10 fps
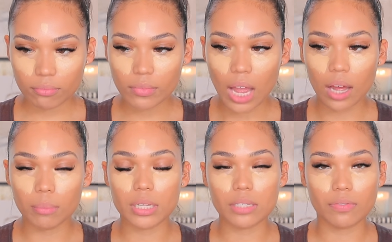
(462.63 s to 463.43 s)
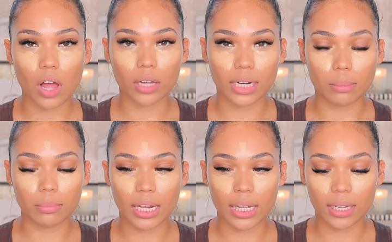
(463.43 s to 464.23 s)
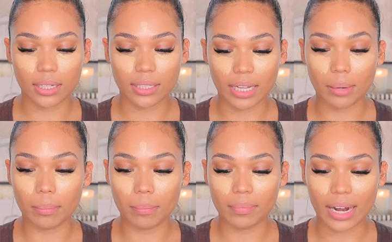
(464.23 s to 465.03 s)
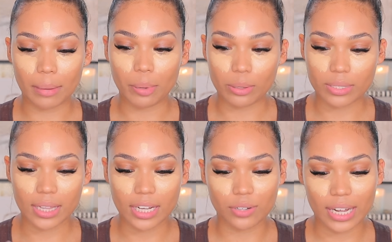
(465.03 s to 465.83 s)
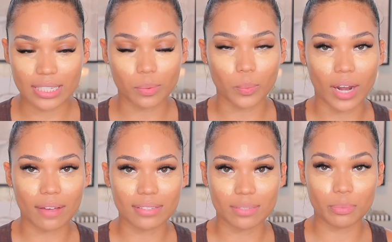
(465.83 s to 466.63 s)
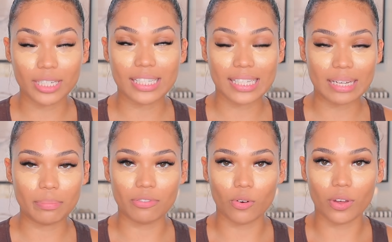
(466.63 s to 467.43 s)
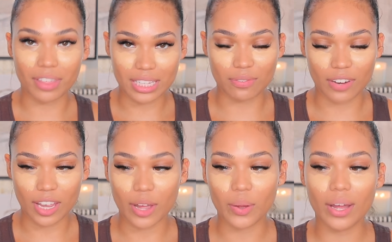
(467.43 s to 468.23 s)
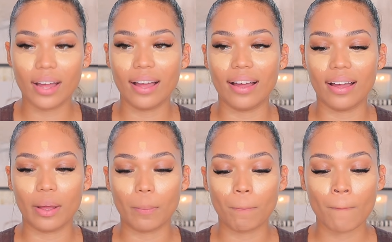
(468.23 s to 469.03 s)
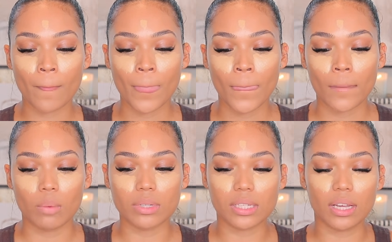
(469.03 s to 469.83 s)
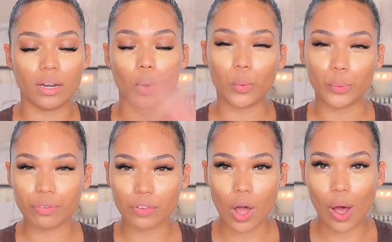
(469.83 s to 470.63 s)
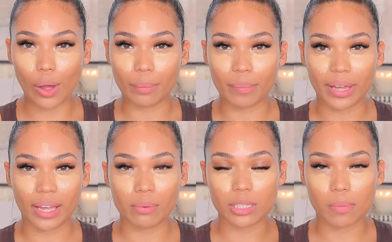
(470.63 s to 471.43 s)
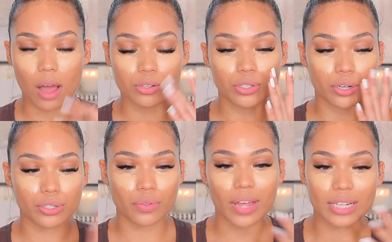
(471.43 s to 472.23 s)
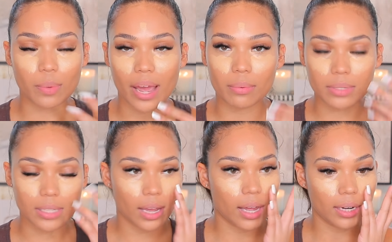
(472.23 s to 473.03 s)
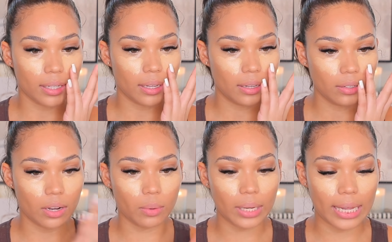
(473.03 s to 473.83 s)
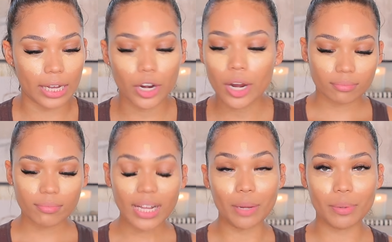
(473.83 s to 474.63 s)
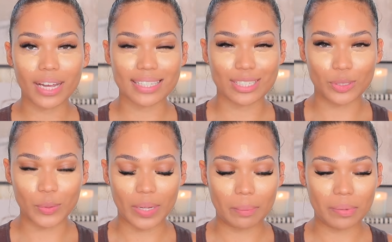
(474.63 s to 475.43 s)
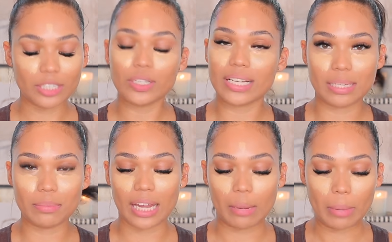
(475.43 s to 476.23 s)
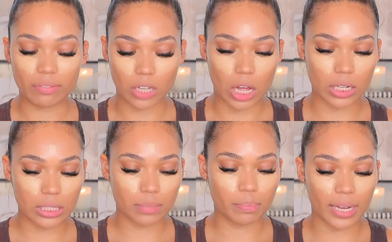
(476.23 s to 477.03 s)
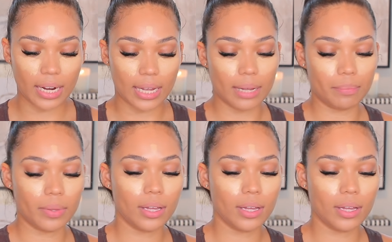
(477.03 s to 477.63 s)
Um, this vlog that I'm letting, that I'm that I'm posting, that you guys would have would see before this video, um, was an older vlog, but it was sponsored, so that's why it was like kind of, you know, later. I hope you guys enjoy it because you guys seem to like my vlogs. But um,